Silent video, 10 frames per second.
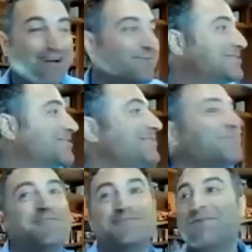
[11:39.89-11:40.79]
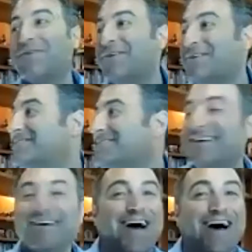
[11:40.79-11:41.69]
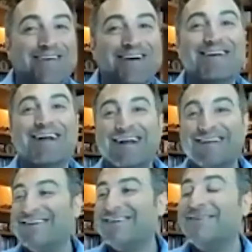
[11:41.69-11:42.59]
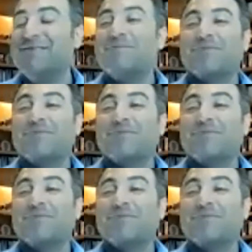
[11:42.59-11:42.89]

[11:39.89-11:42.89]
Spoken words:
I was looking for the doors. How do I get out of here?